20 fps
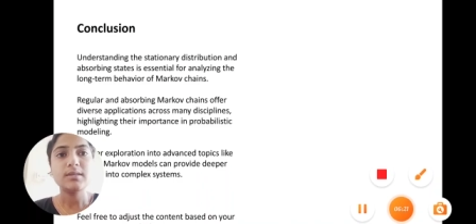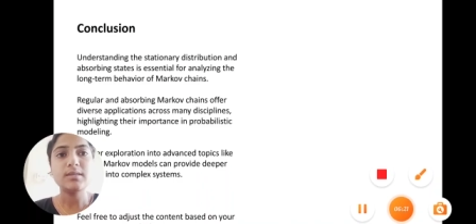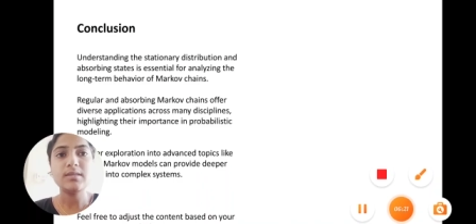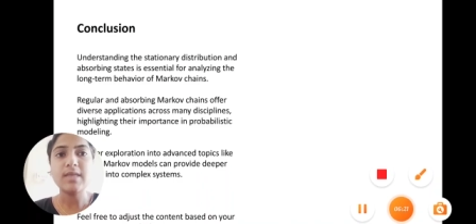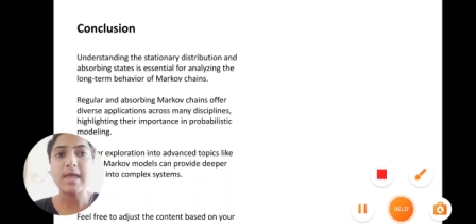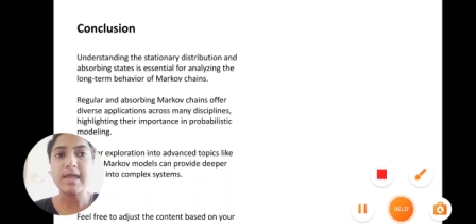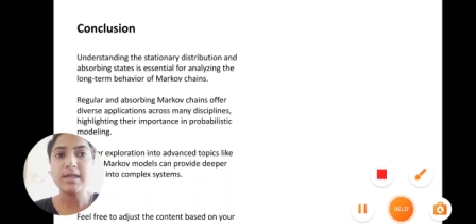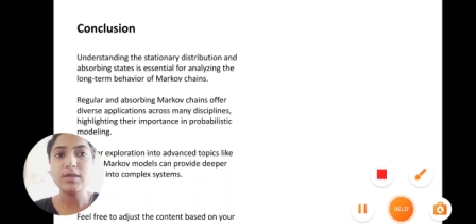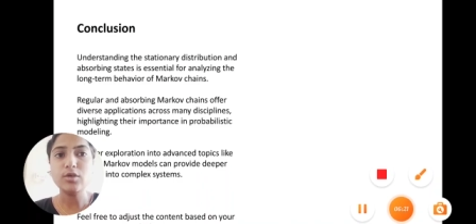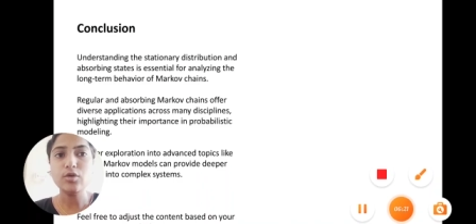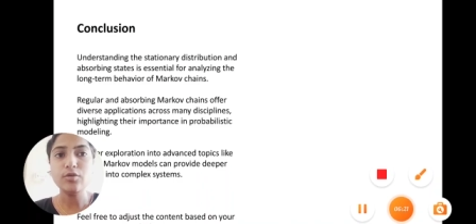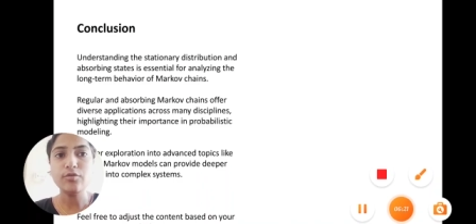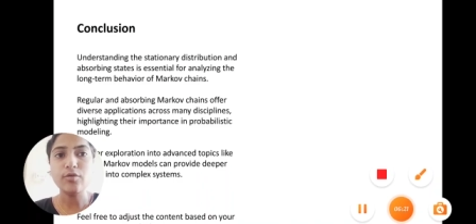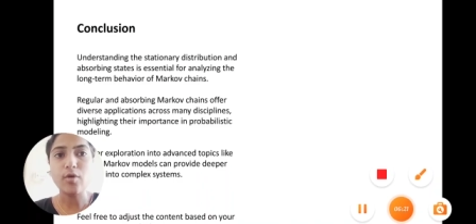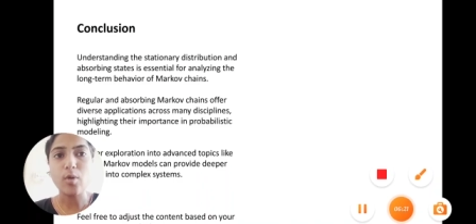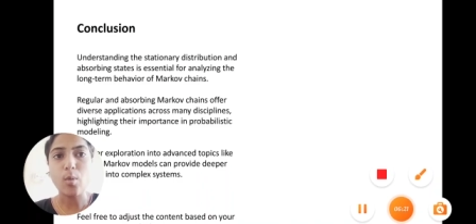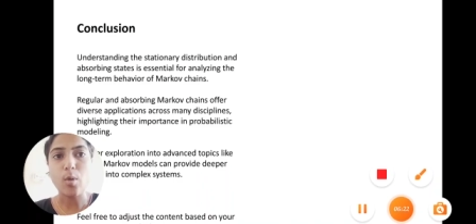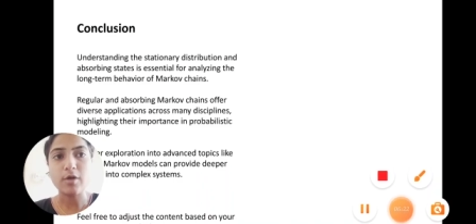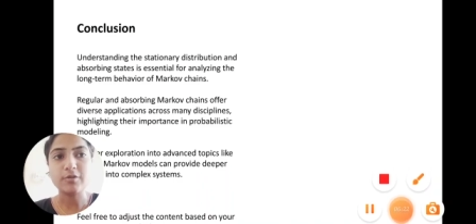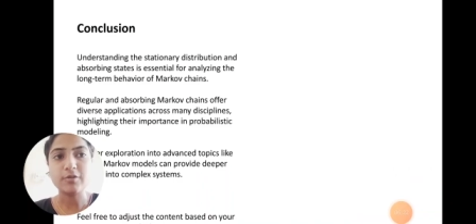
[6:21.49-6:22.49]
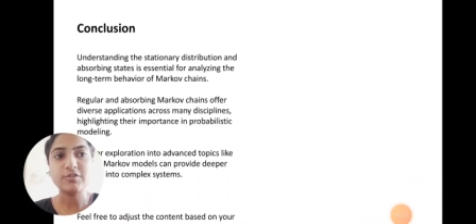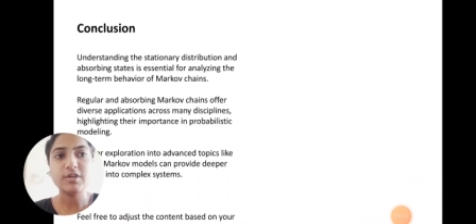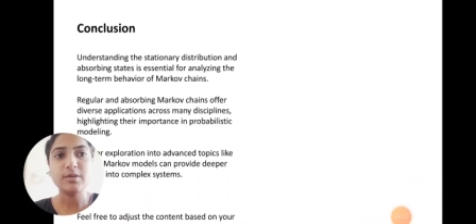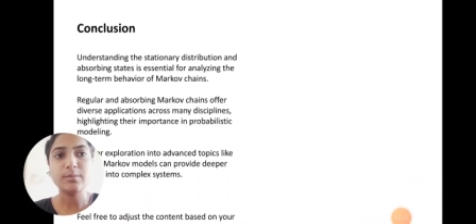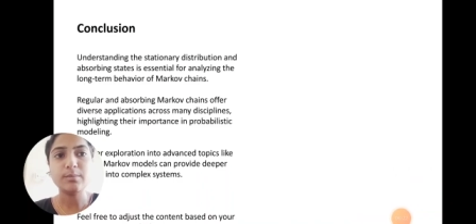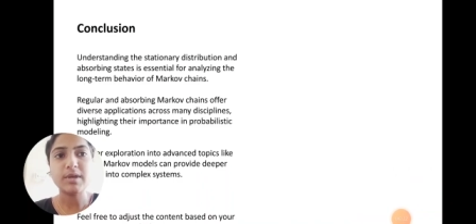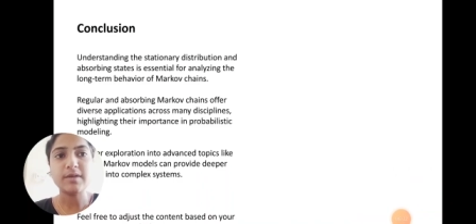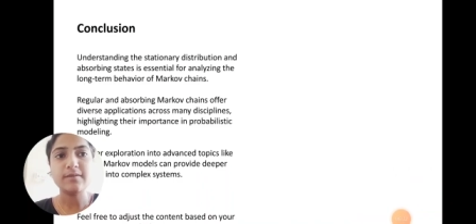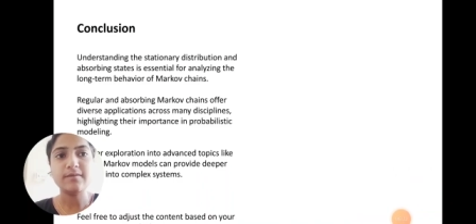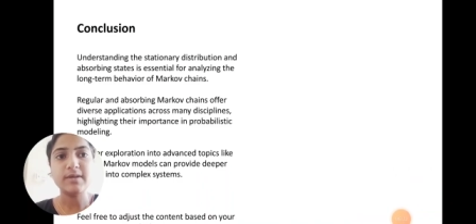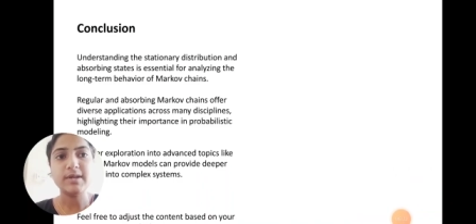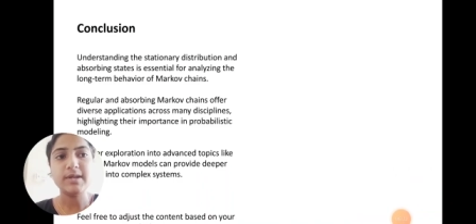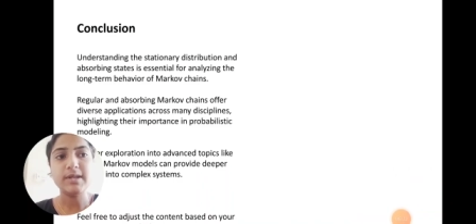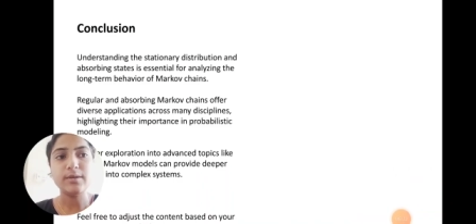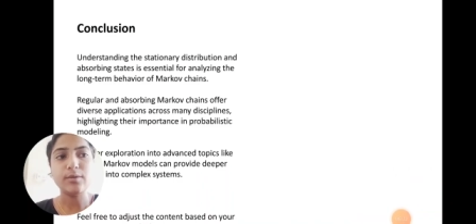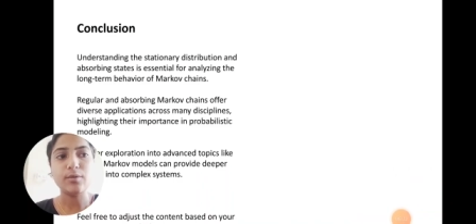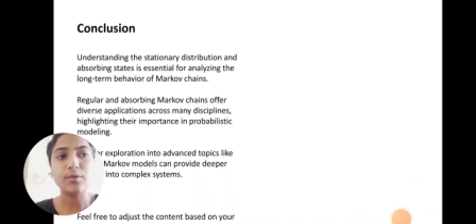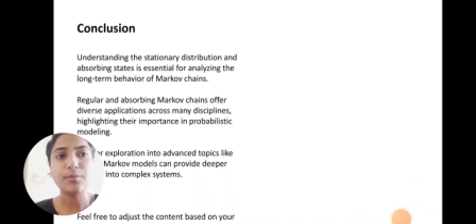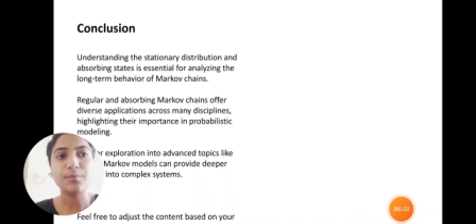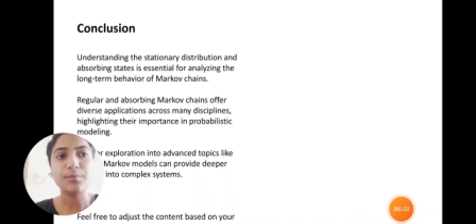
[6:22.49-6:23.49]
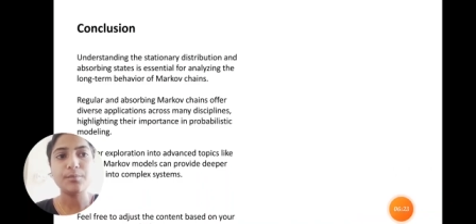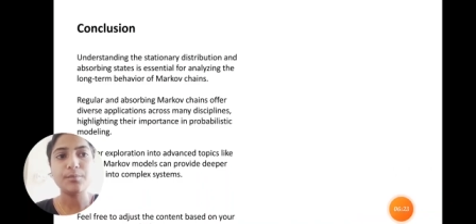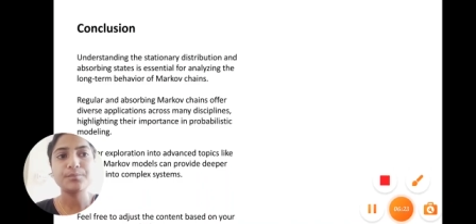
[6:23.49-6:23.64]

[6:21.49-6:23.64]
Thank you for watching my video.